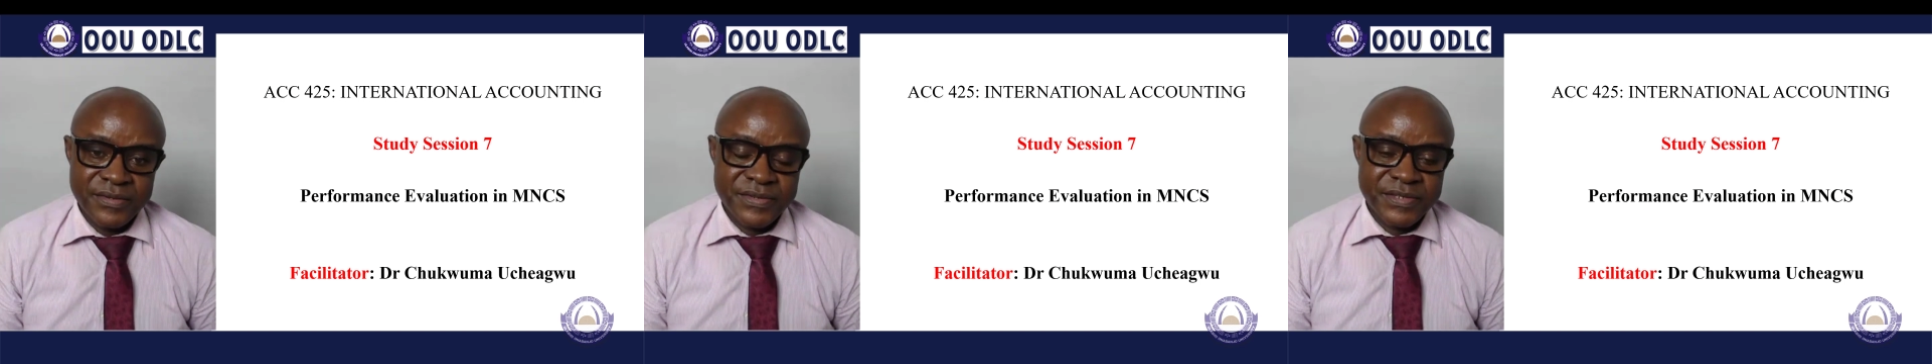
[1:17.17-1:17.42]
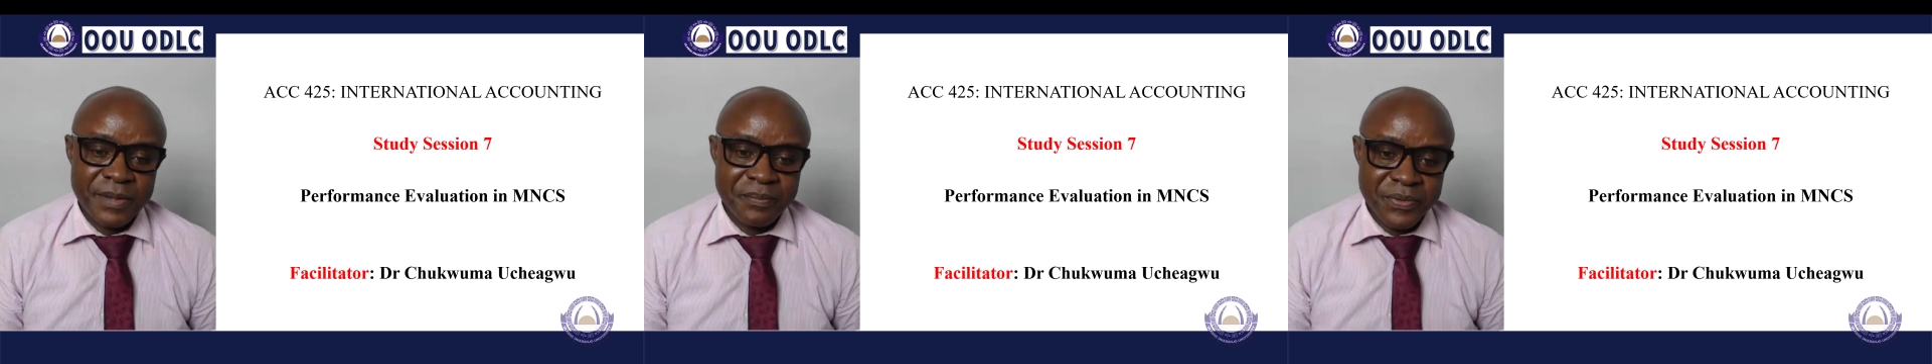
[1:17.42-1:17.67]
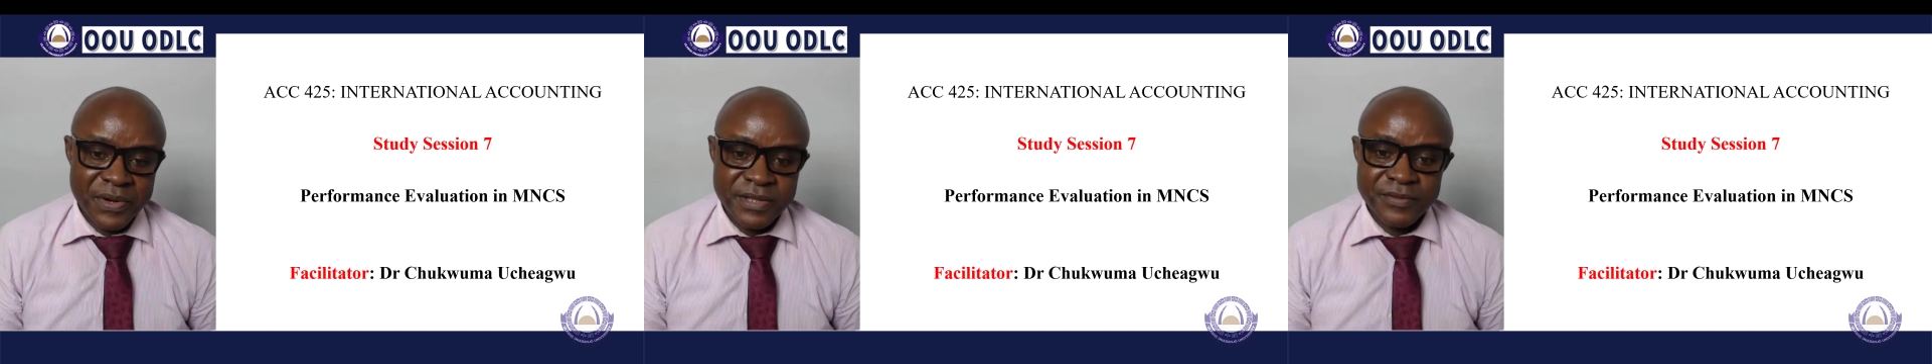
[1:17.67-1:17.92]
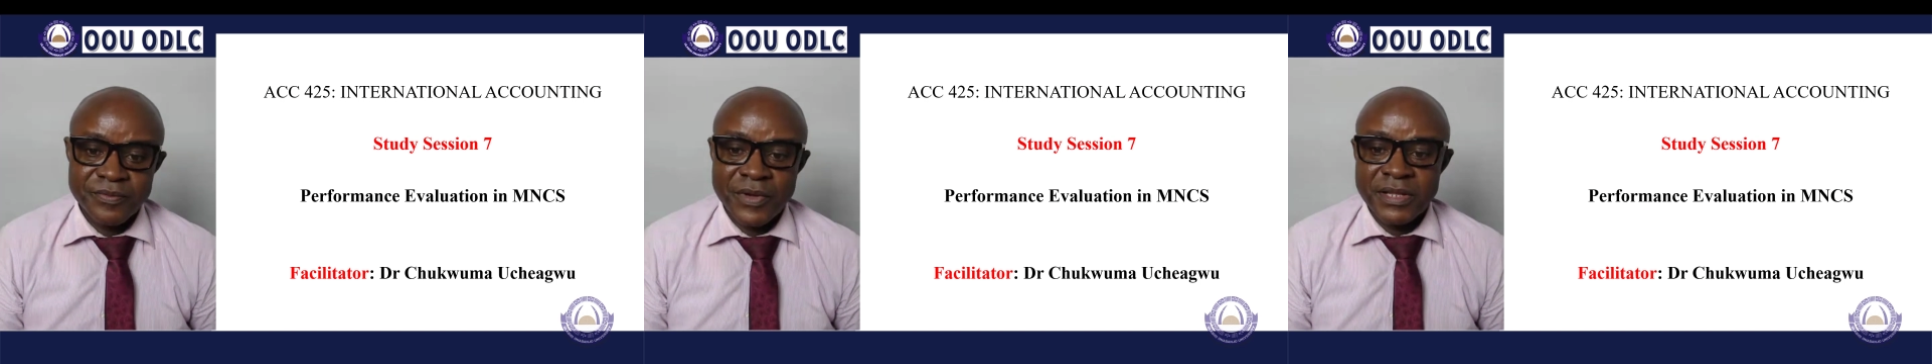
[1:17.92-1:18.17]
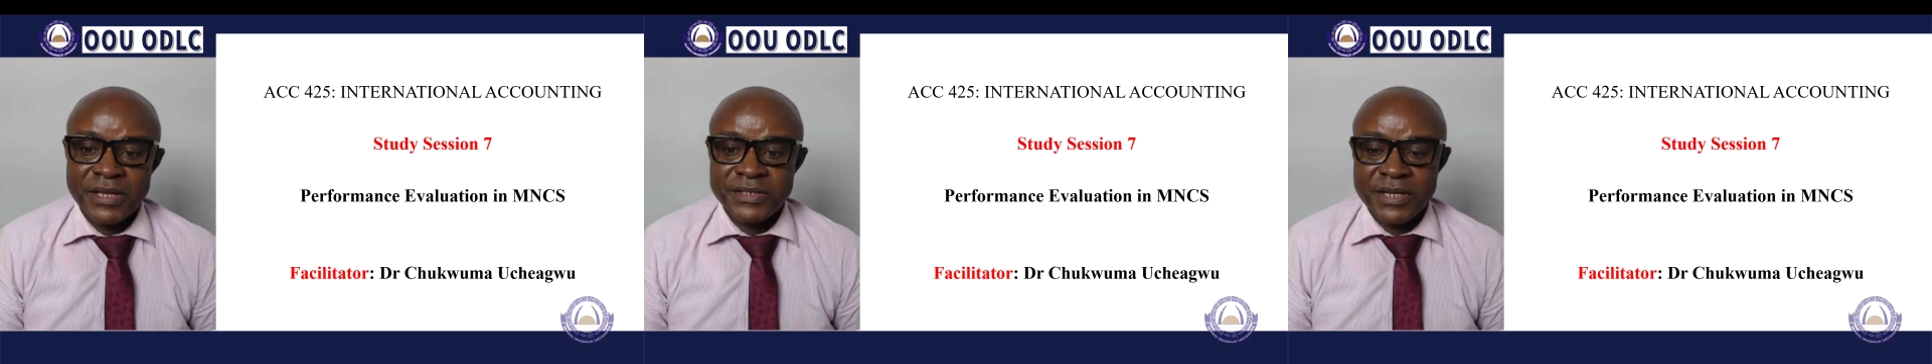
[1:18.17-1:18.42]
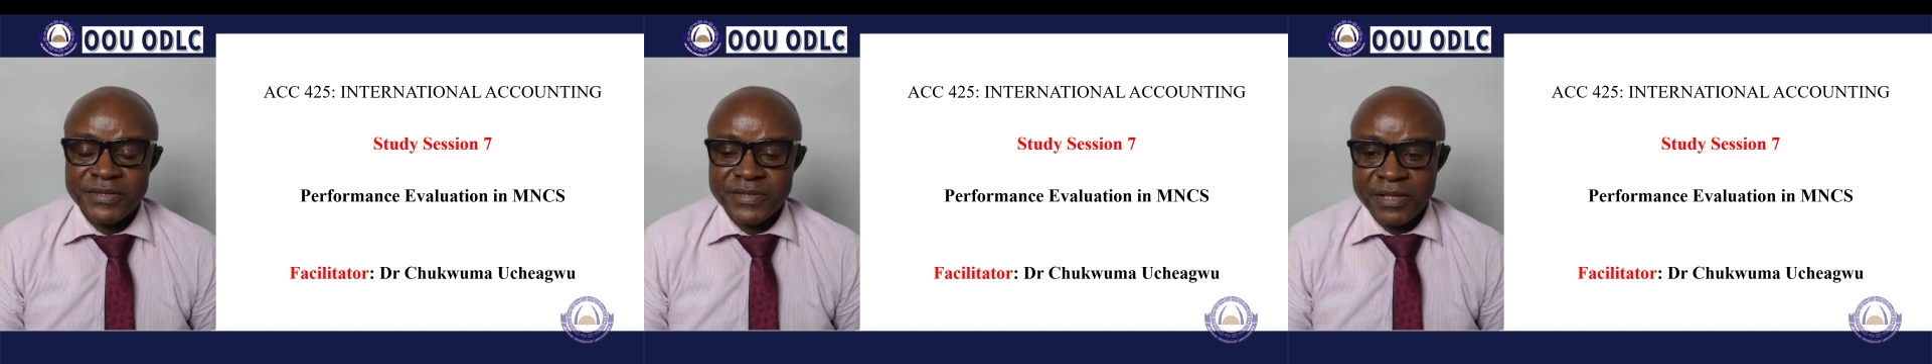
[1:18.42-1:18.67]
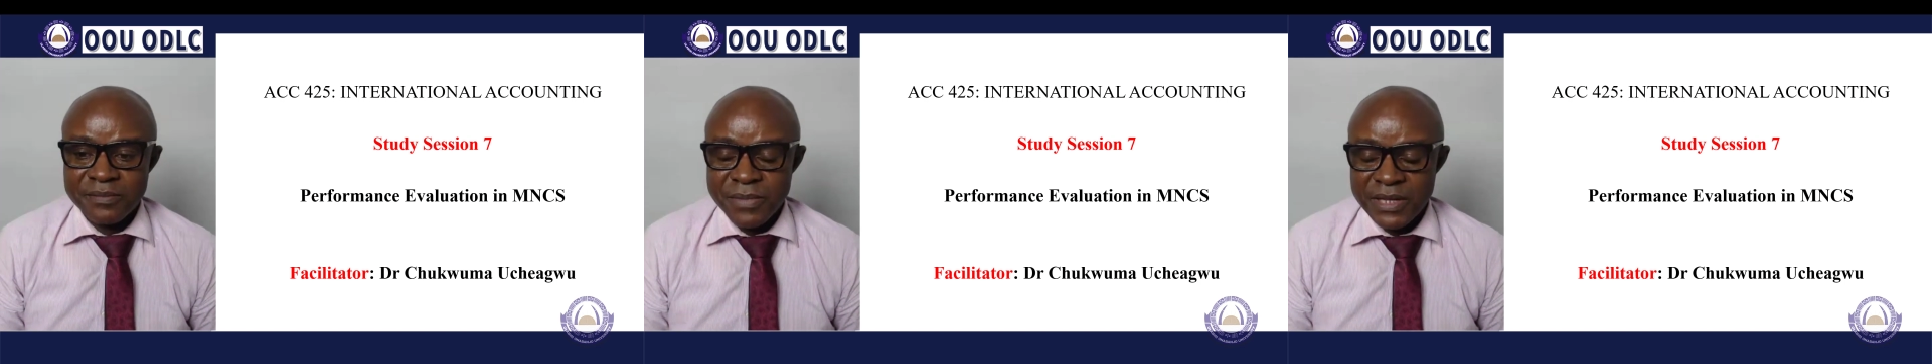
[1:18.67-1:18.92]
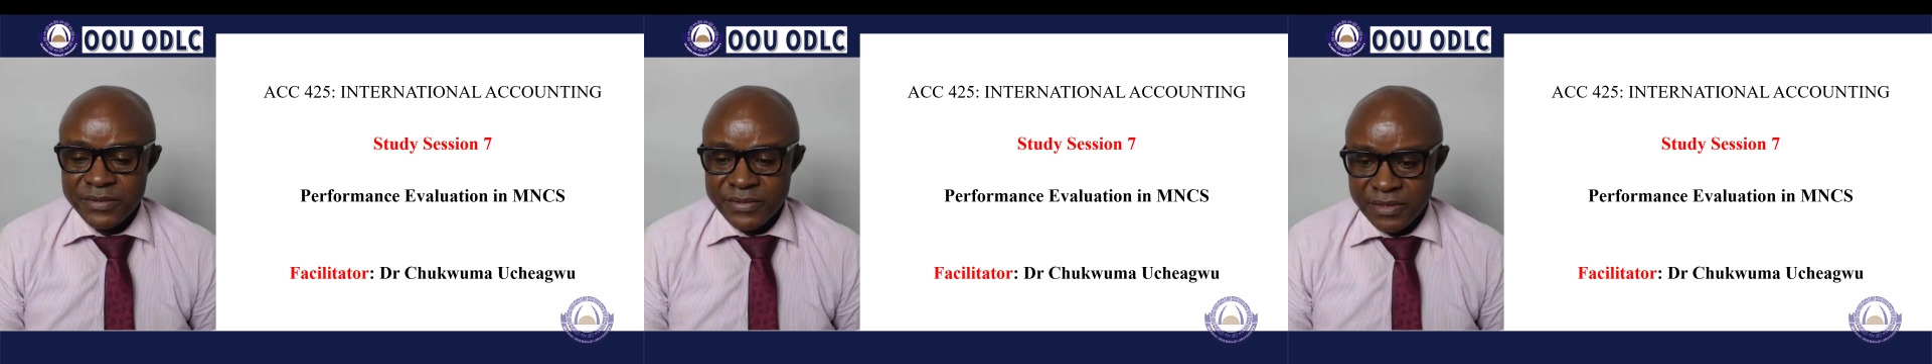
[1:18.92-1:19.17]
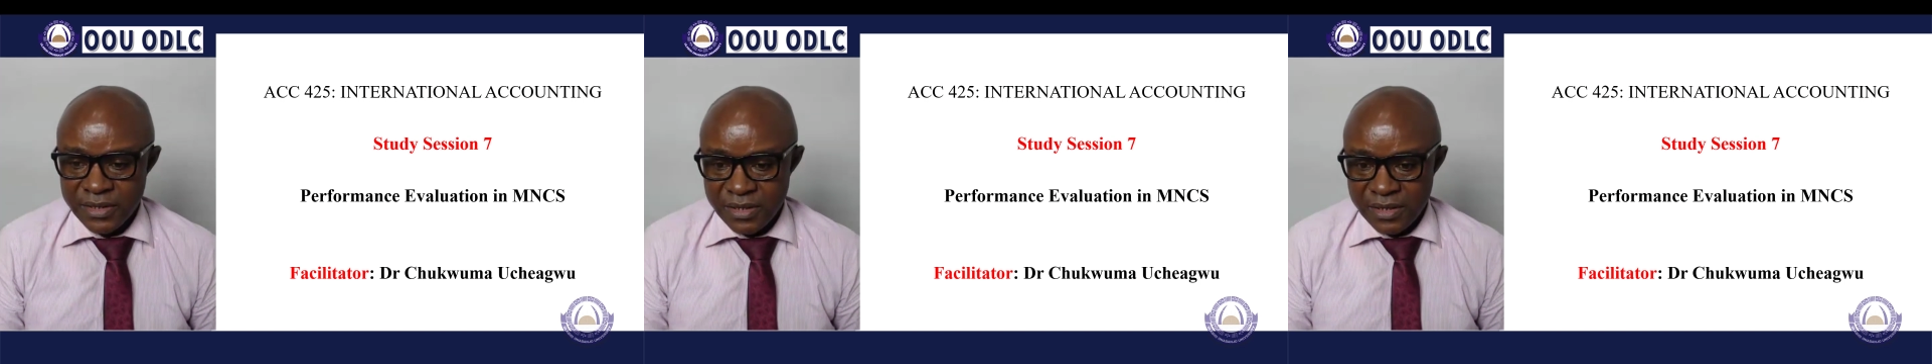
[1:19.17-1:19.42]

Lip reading: separate financial statements